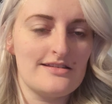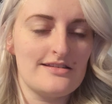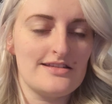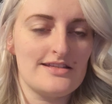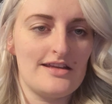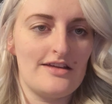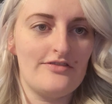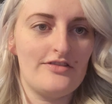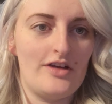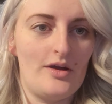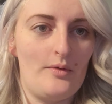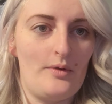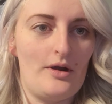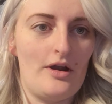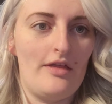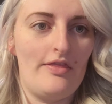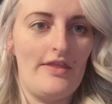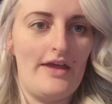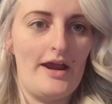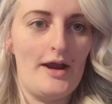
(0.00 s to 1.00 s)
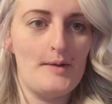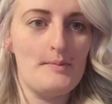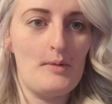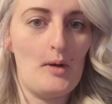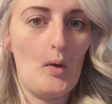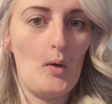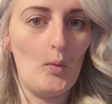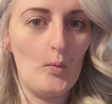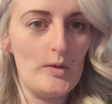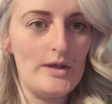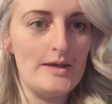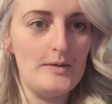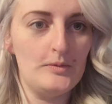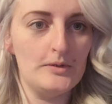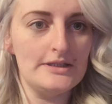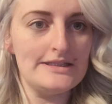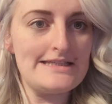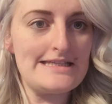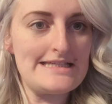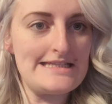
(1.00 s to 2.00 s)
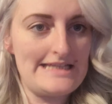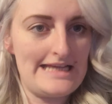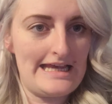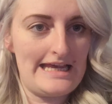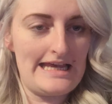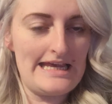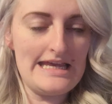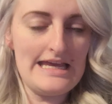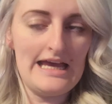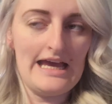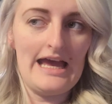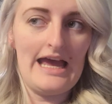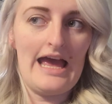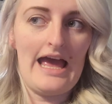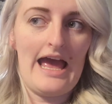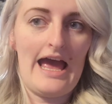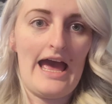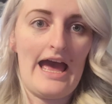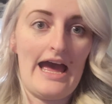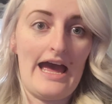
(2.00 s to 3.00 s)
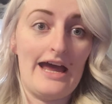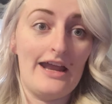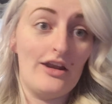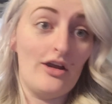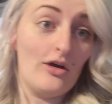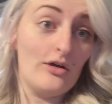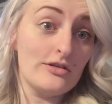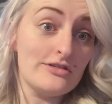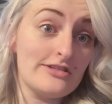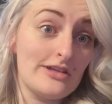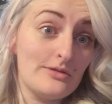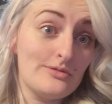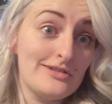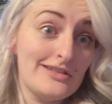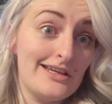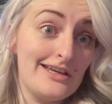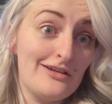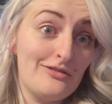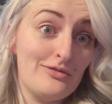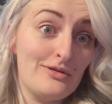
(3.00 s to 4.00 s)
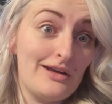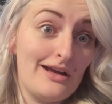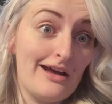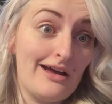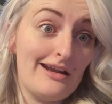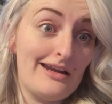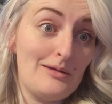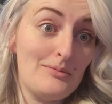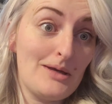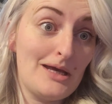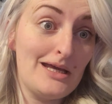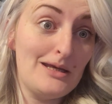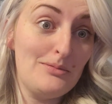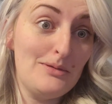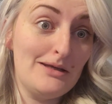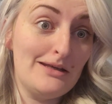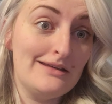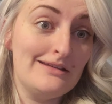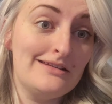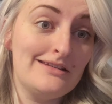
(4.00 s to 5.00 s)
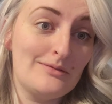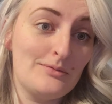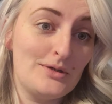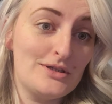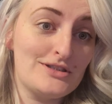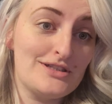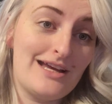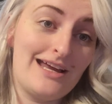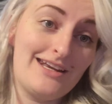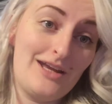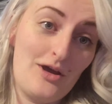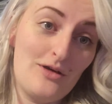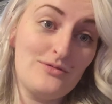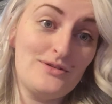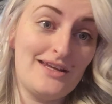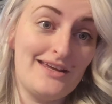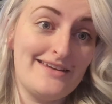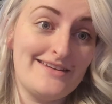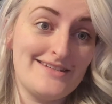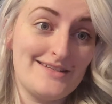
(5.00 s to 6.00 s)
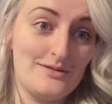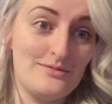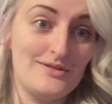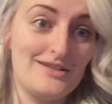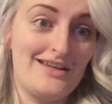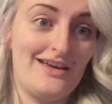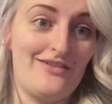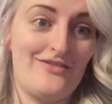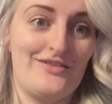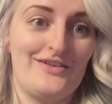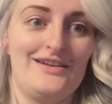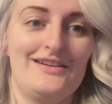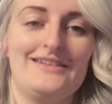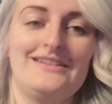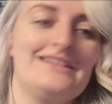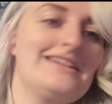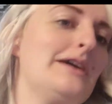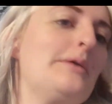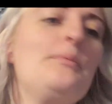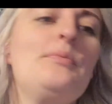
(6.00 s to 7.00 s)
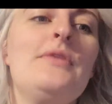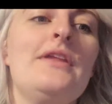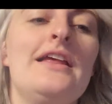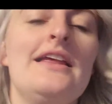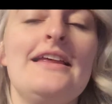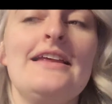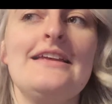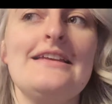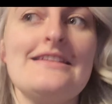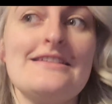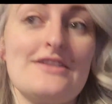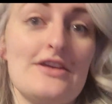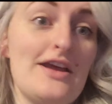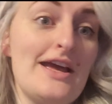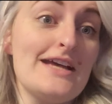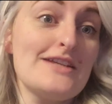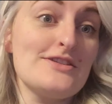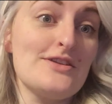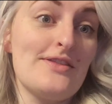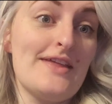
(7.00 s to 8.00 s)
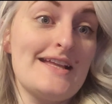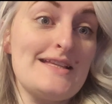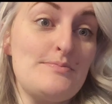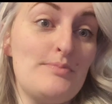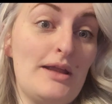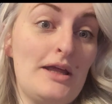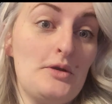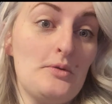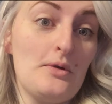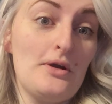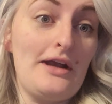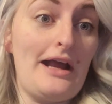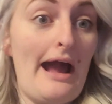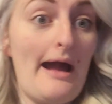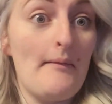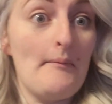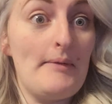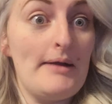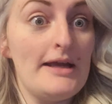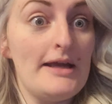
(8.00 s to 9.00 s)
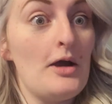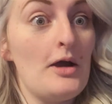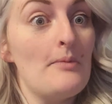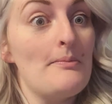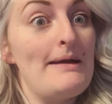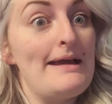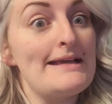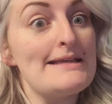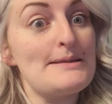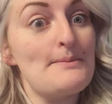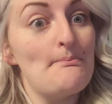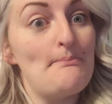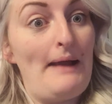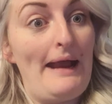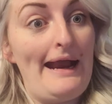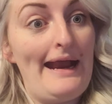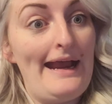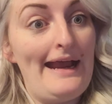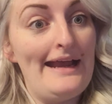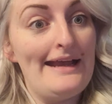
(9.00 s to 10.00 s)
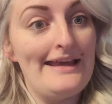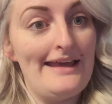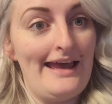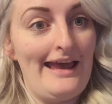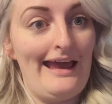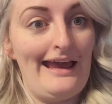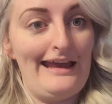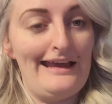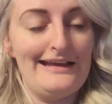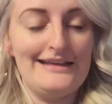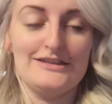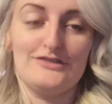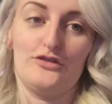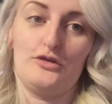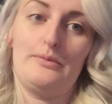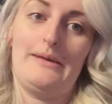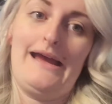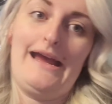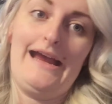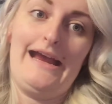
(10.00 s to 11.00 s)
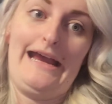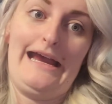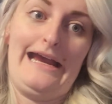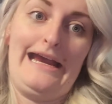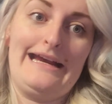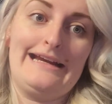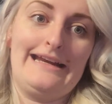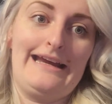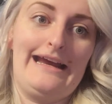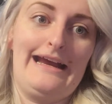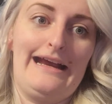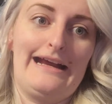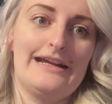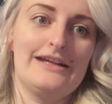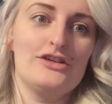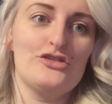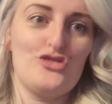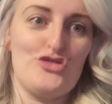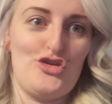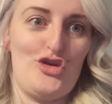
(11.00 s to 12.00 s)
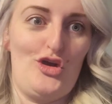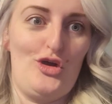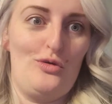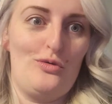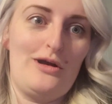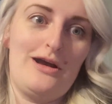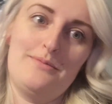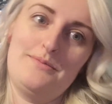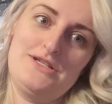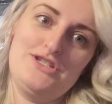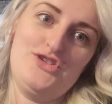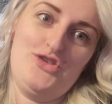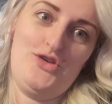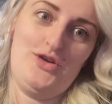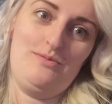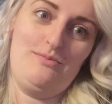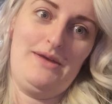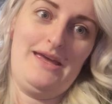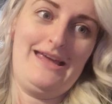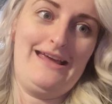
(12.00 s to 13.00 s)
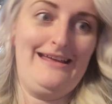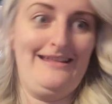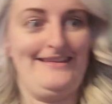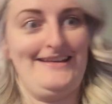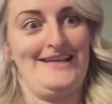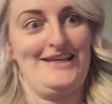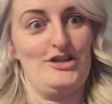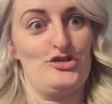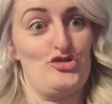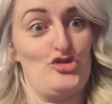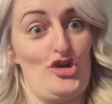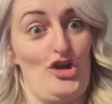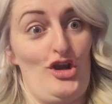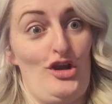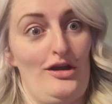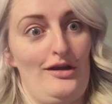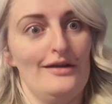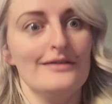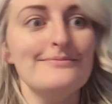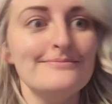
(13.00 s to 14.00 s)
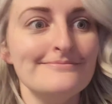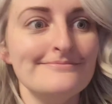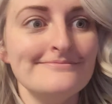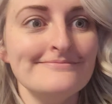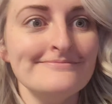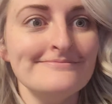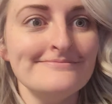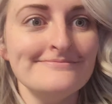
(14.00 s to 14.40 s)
and stuff going on there, but we will see. And also see if we got any babies, which I know, Daisy, we definitely do. So yeah, so that's blood work. I'm going to go make some pancakes for Pancake Day. So come and join me in the kitchen.